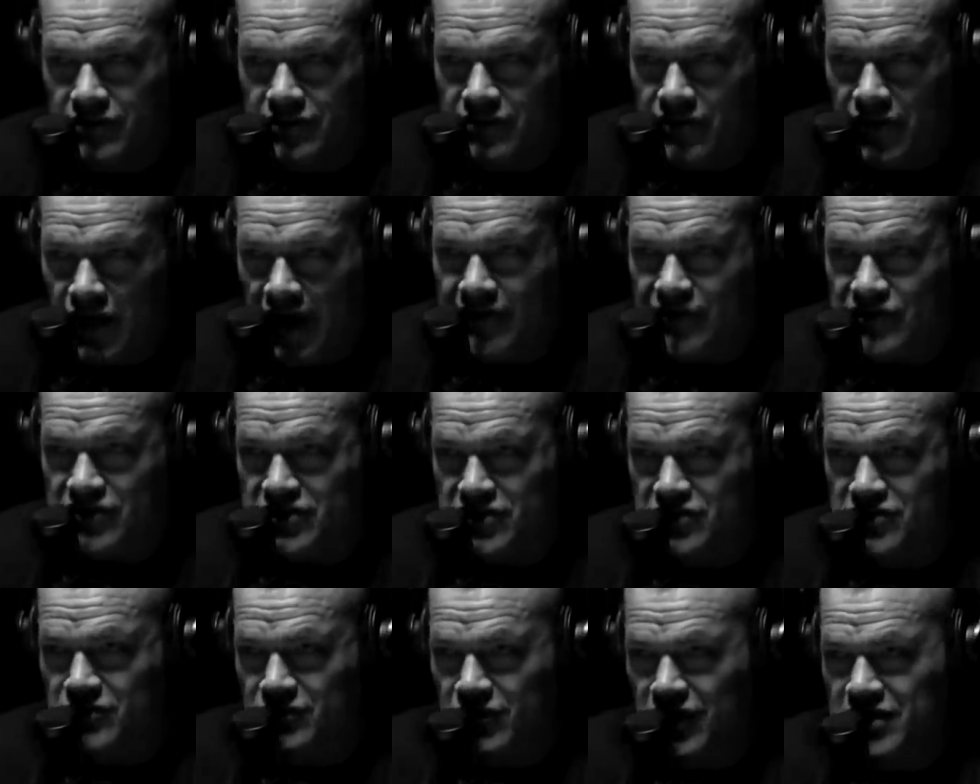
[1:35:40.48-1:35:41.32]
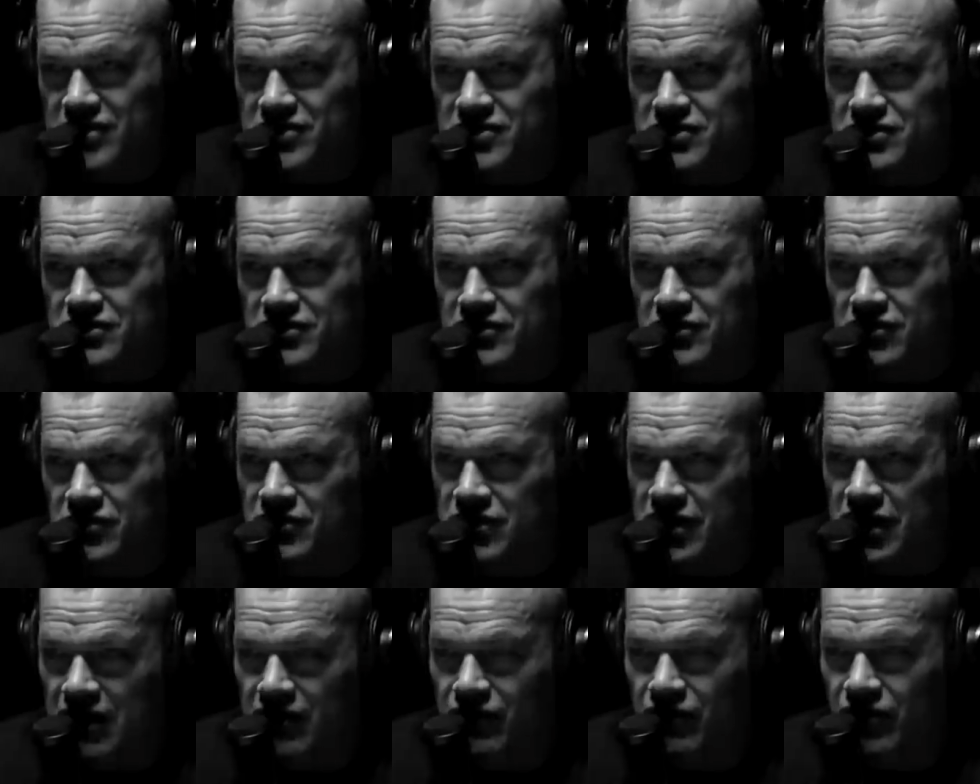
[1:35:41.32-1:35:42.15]
we have a situation. You
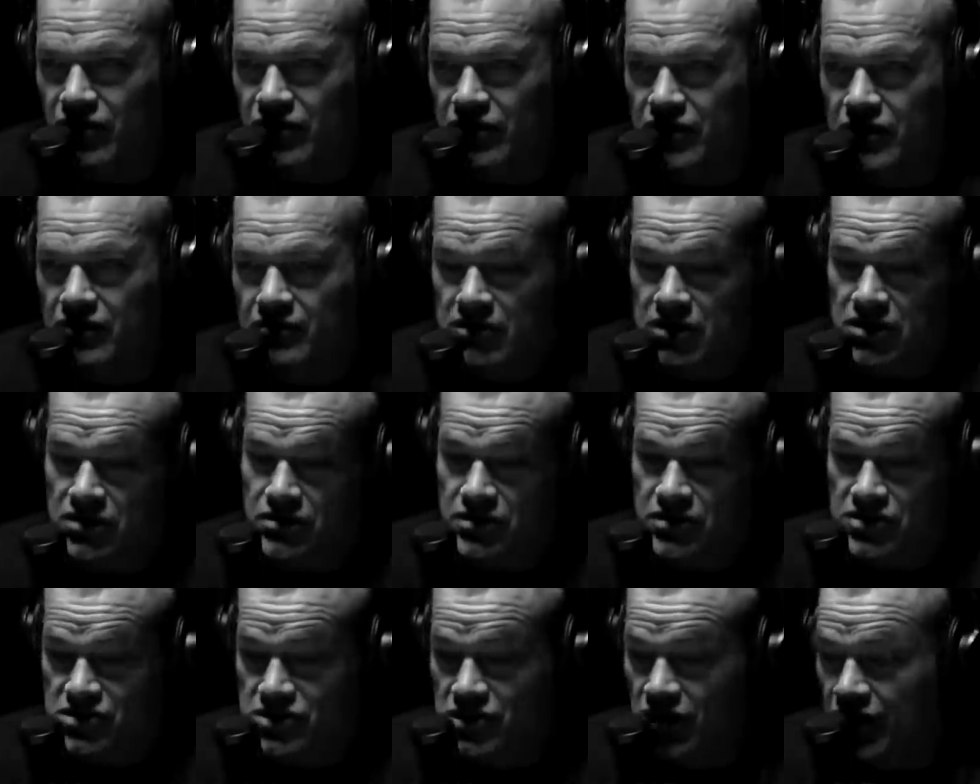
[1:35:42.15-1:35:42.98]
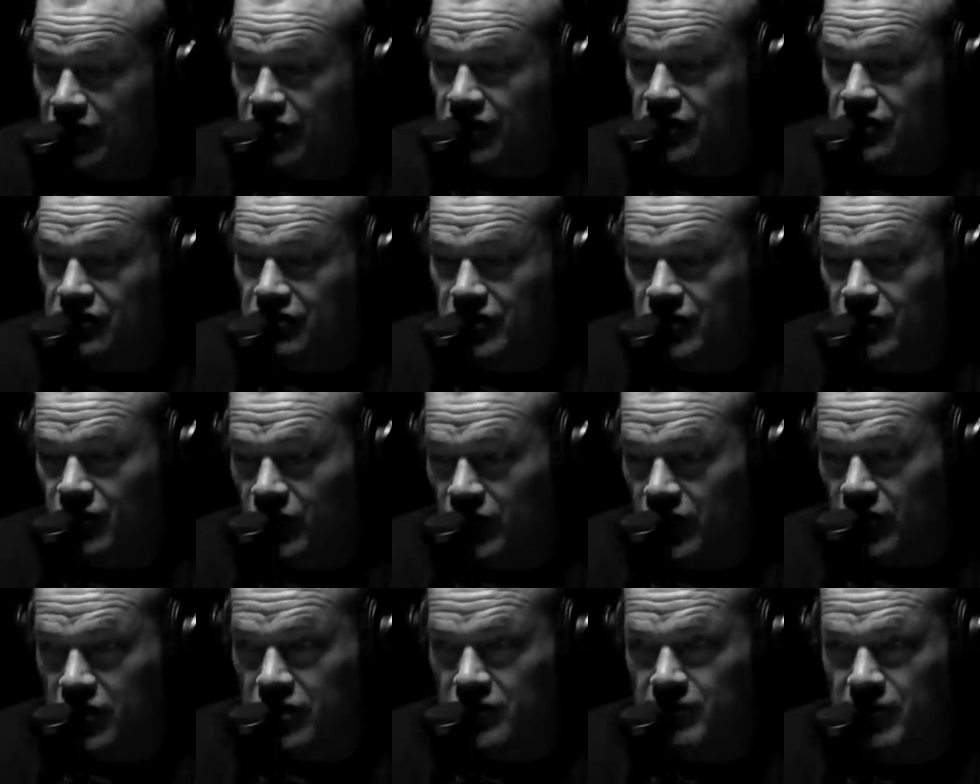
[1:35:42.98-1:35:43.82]
can't yeah. really. I mean, you can study, you can
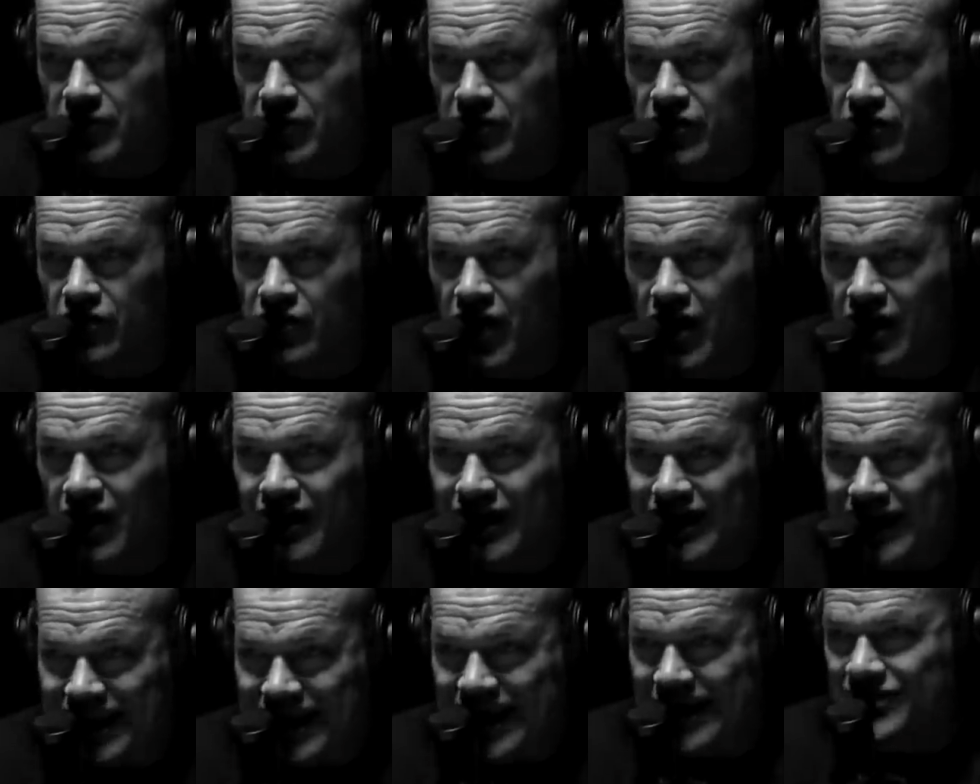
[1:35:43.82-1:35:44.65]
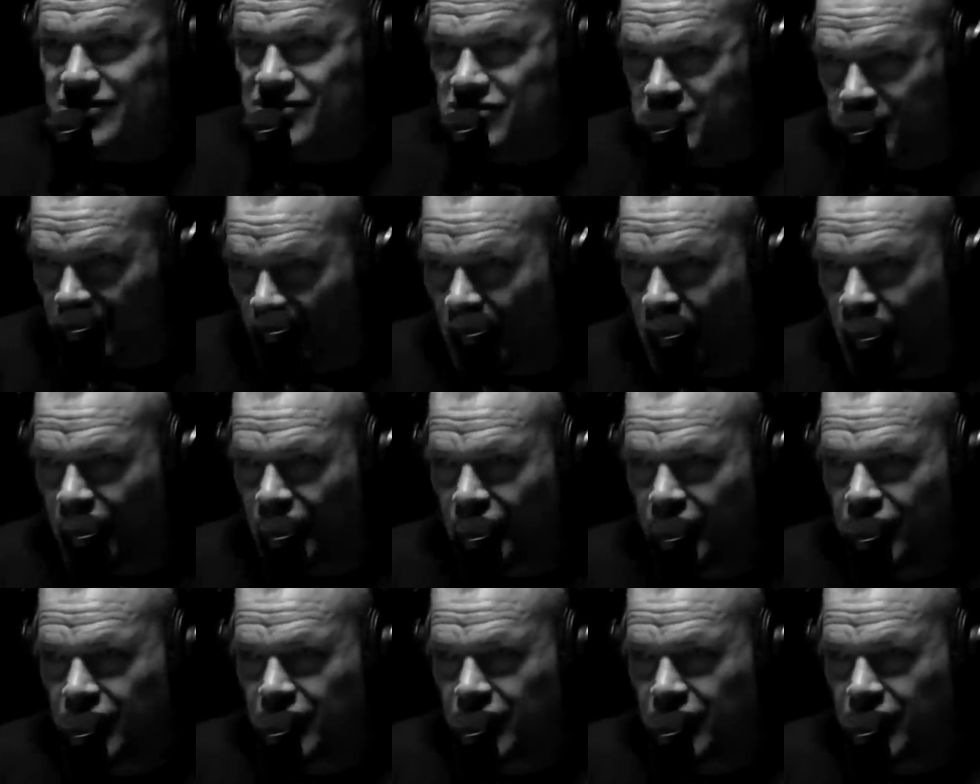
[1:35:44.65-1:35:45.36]
work, but you're not going to get smarter.